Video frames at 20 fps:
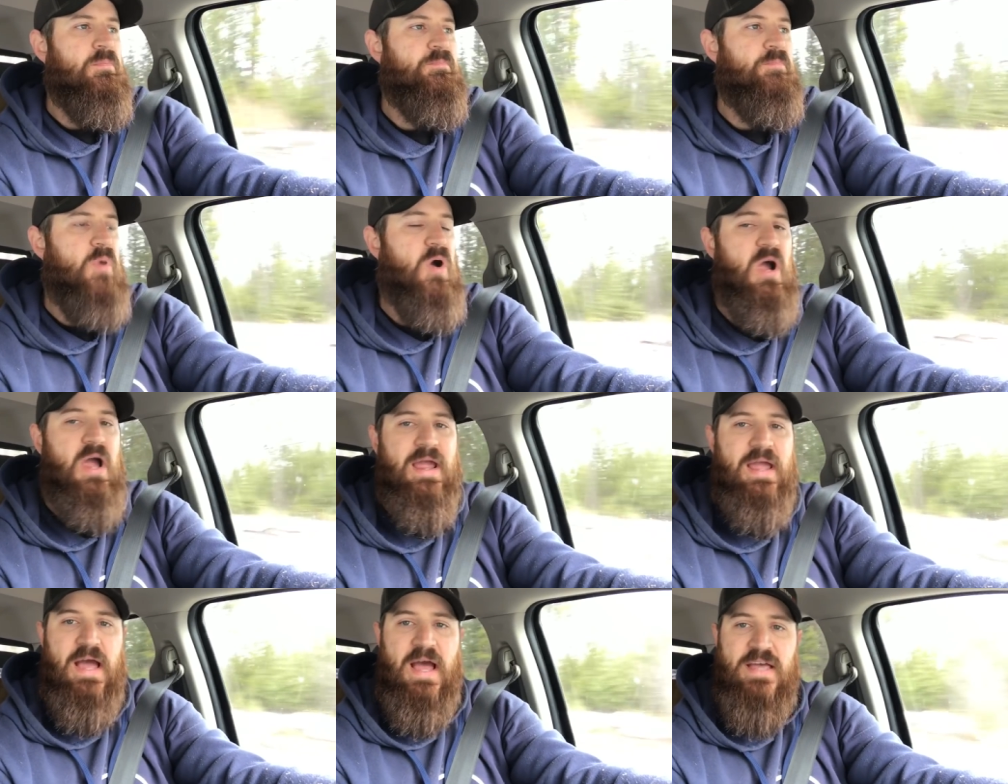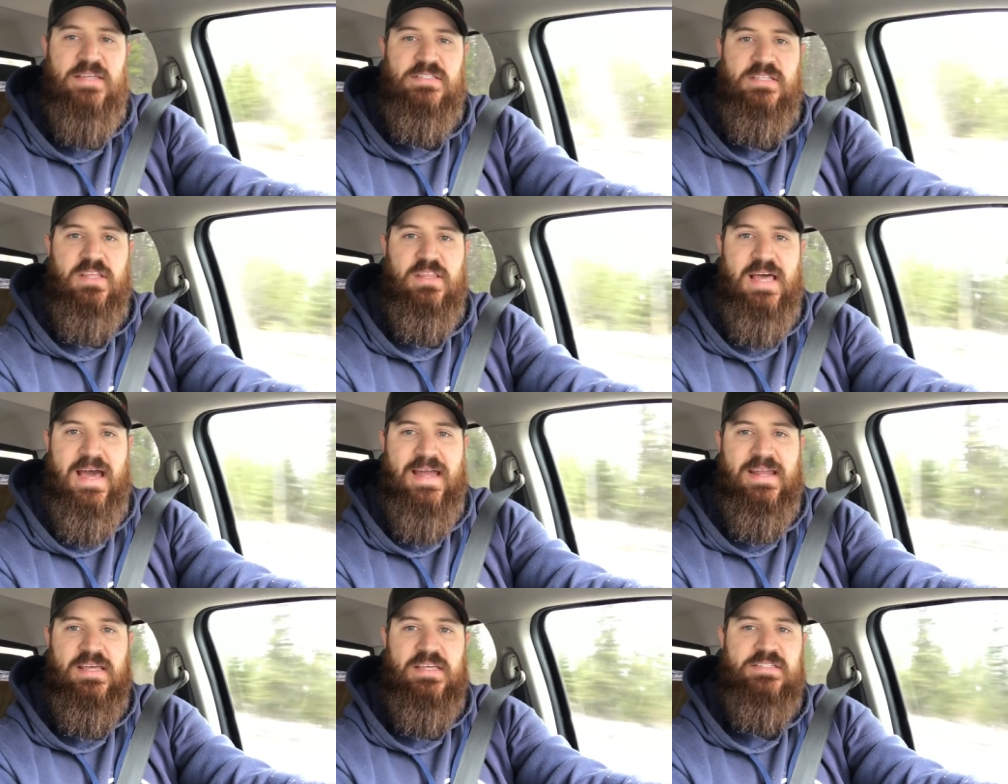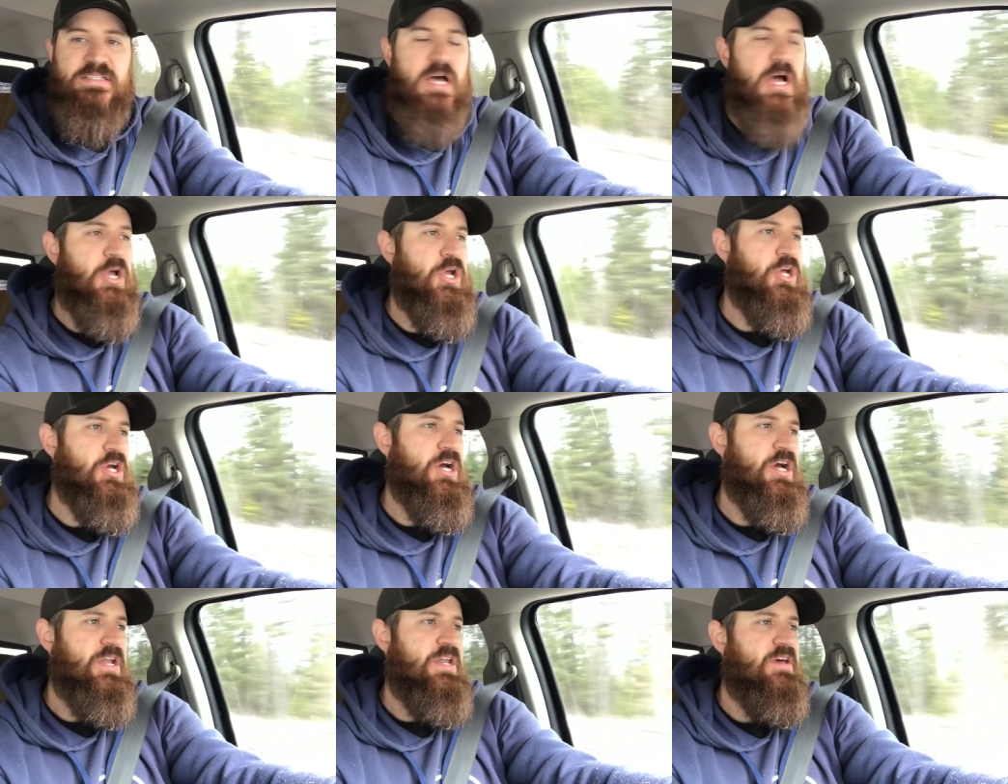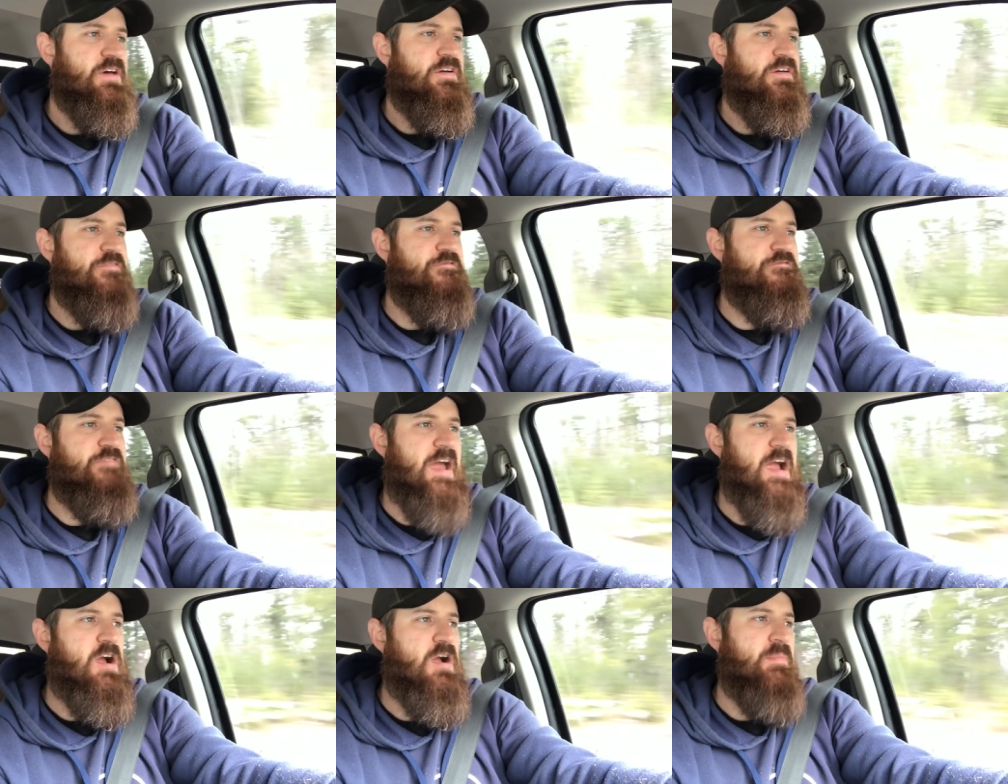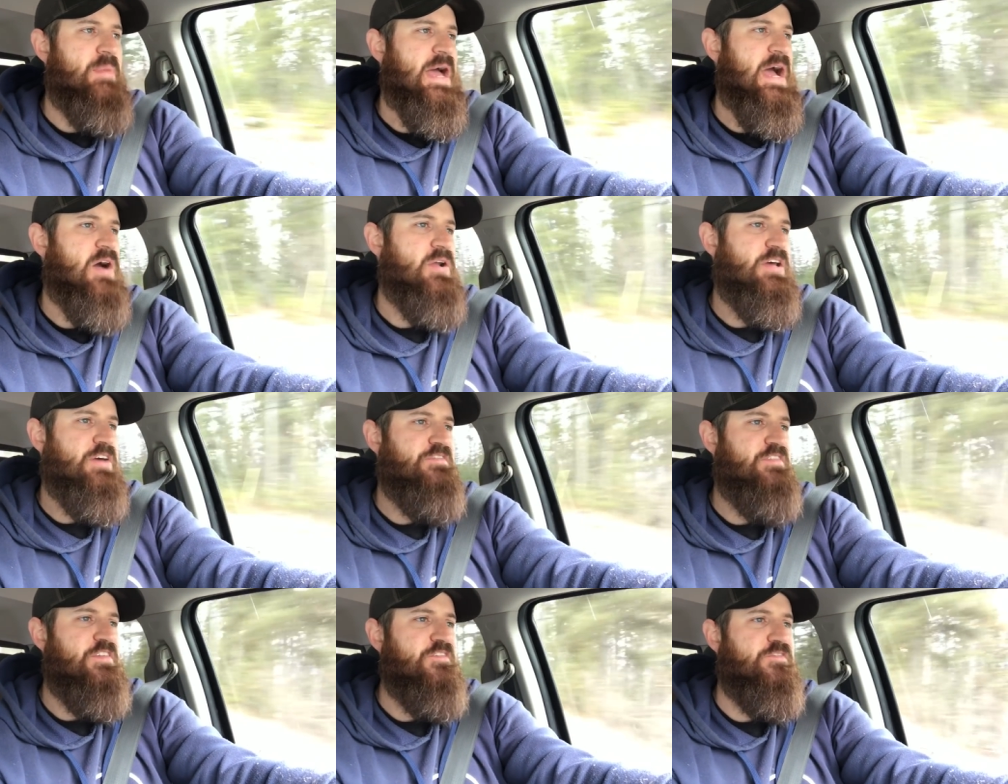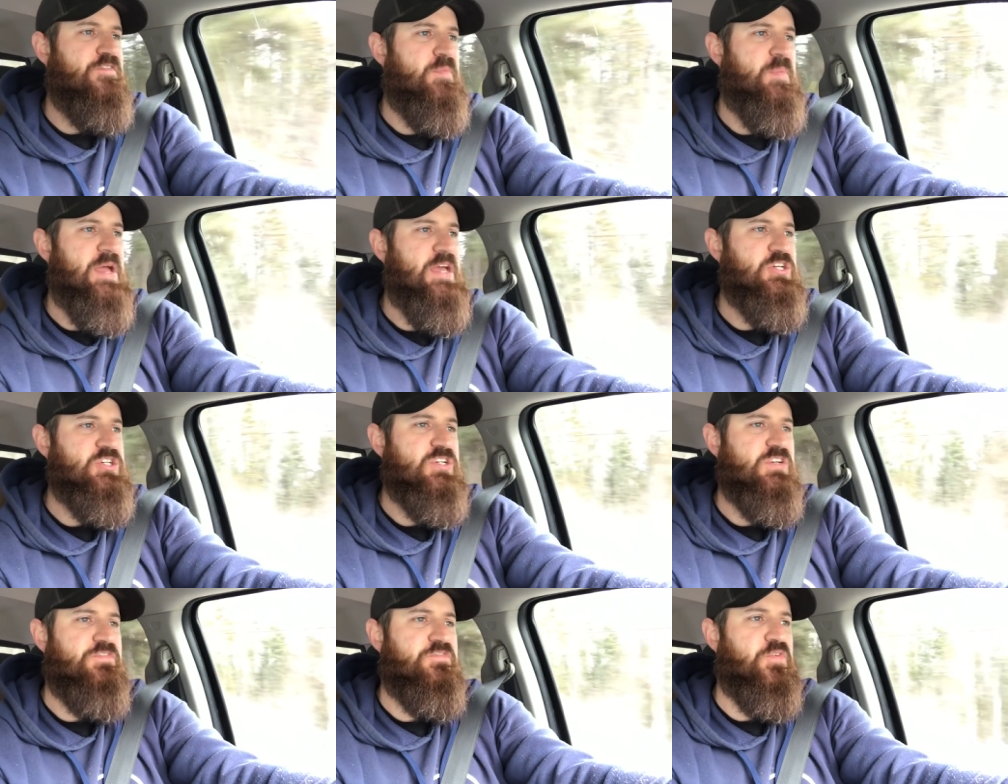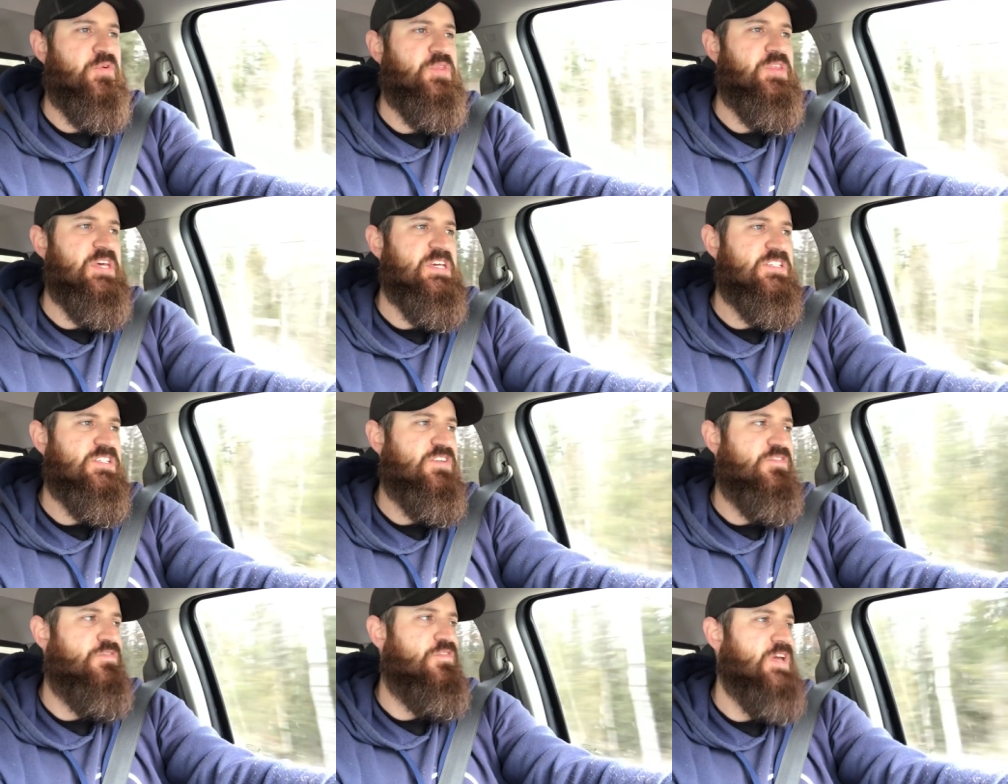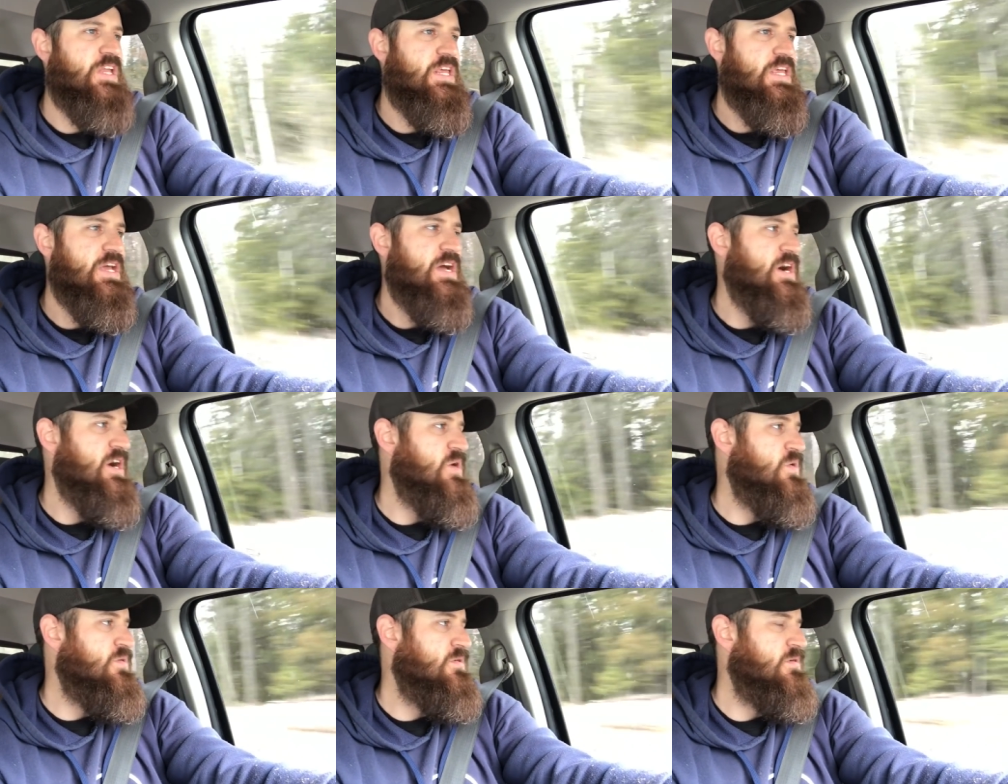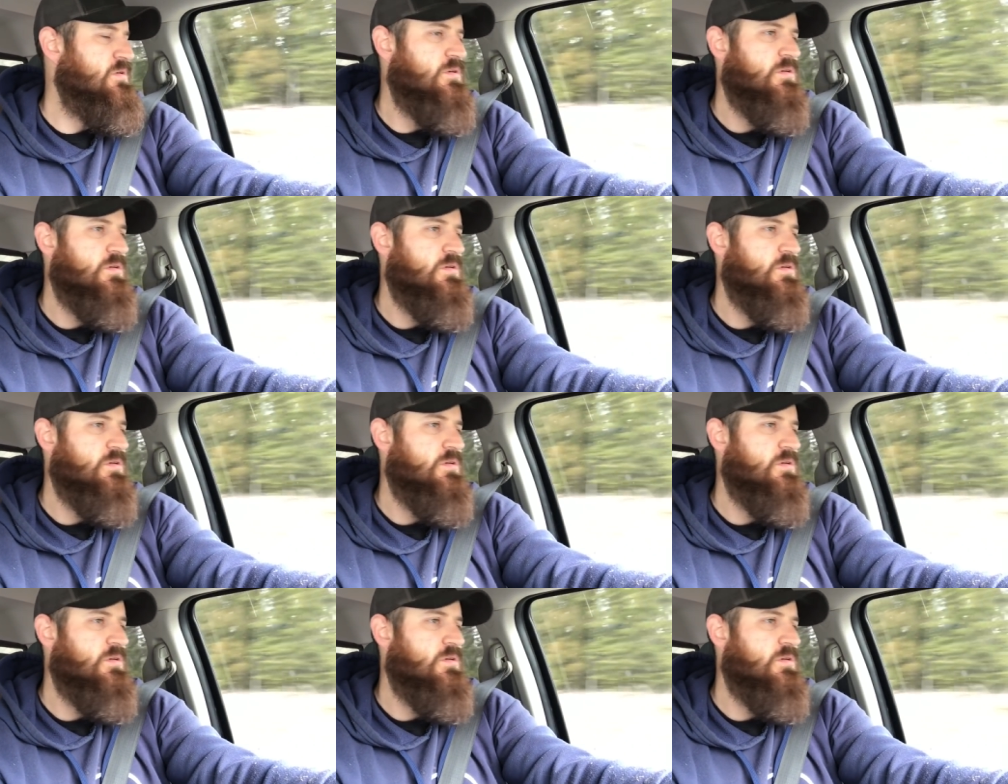All right, guys, that is a fair amount of information for this video.